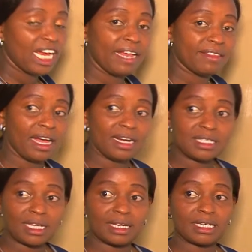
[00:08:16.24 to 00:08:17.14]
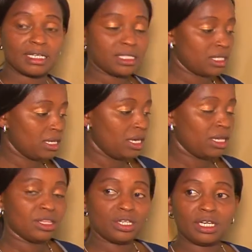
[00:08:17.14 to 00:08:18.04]
And the answer is
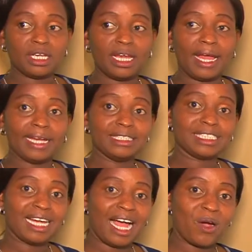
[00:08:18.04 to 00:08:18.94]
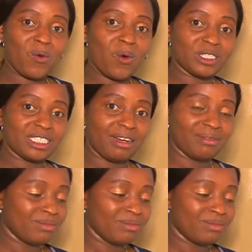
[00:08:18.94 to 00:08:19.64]
3 1/4.